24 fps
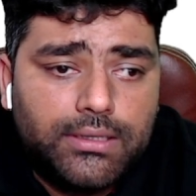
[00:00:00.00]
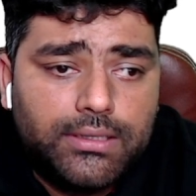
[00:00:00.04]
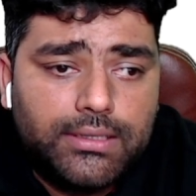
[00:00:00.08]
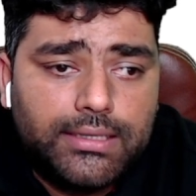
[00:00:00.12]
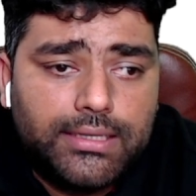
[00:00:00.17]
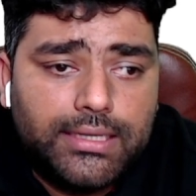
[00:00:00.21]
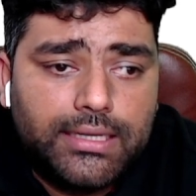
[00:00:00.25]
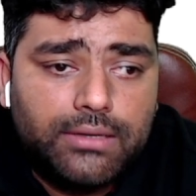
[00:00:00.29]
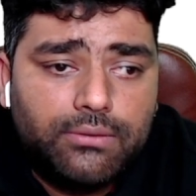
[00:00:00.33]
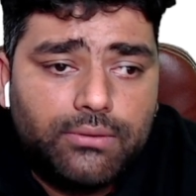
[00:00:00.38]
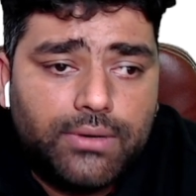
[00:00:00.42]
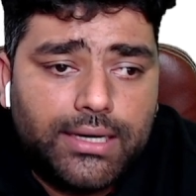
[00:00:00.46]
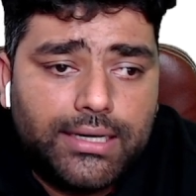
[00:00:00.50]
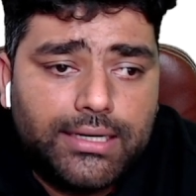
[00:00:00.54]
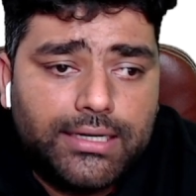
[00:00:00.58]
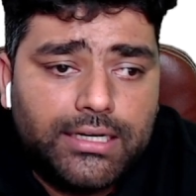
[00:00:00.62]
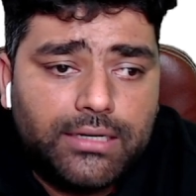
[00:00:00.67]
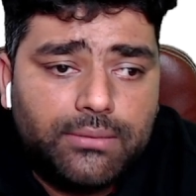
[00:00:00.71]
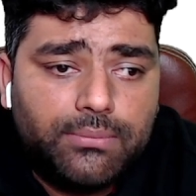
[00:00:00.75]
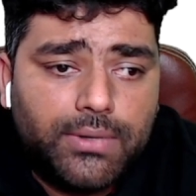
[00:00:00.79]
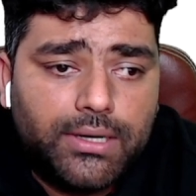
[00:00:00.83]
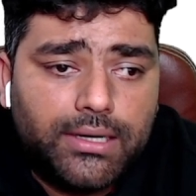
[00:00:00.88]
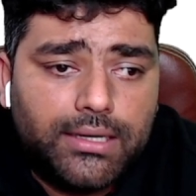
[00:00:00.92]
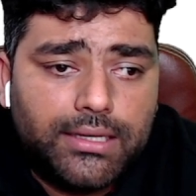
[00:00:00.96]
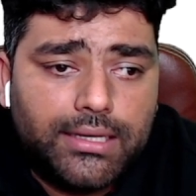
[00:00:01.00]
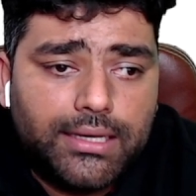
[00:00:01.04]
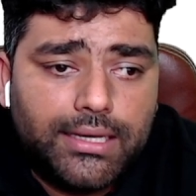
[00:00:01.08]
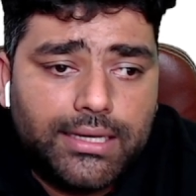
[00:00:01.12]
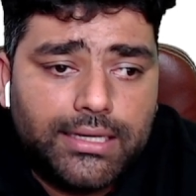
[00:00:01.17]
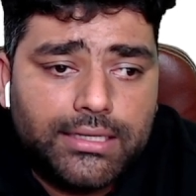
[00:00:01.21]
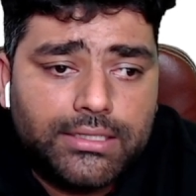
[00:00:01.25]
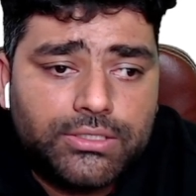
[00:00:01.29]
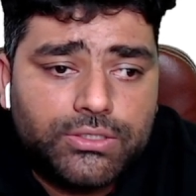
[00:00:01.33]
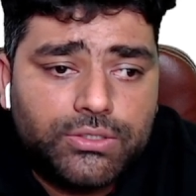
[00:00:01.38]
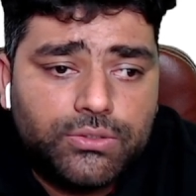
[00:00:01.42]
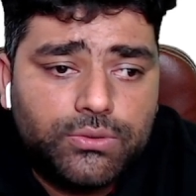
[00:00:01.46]
divided by
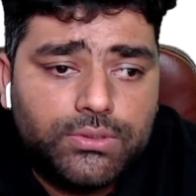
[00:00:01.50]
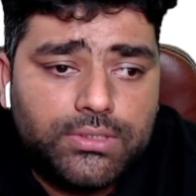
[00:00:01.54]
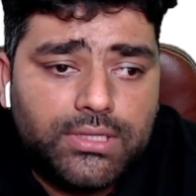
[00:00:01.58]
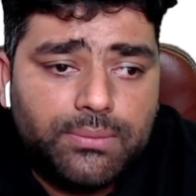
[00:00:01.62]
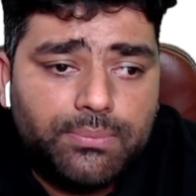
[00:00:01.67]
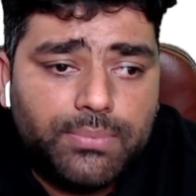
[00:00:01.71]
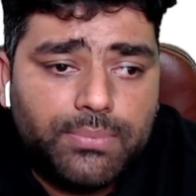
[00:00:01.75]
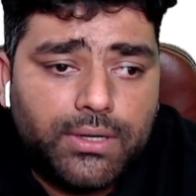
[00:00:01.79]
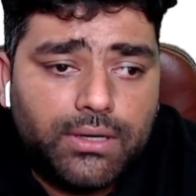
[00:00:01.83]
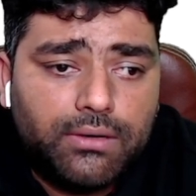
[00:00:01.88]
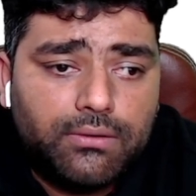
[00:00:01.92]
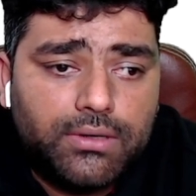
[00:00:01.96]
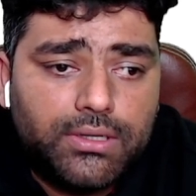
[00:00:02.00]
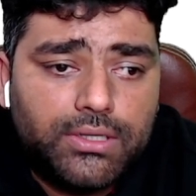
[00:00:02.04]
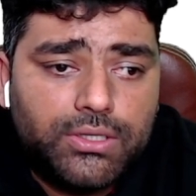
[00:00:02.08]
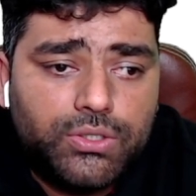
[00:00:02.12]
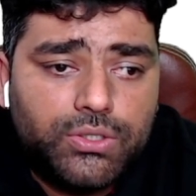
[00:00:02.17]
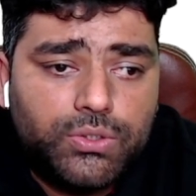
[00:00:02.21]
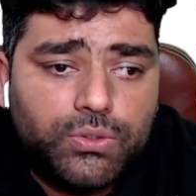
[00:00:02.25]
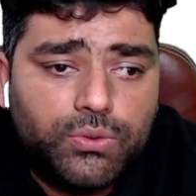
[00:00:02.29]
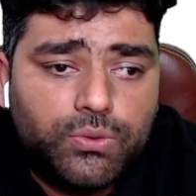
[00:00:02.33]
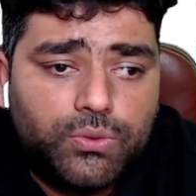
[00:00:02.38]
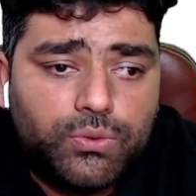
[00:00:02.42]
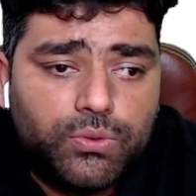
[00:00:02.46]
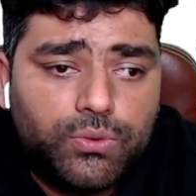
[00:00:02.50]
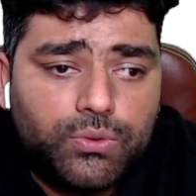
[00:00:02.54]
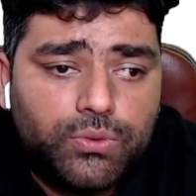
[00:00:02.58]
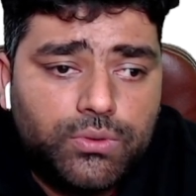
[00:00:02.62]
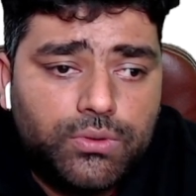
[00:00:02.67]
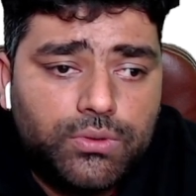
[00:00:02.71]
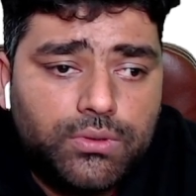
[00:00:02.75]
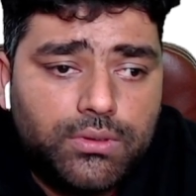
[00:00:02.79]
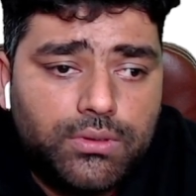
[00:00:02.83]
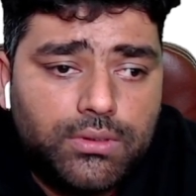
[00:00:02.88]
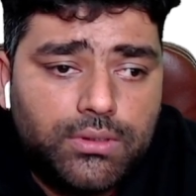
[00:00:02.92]
x to the power 2.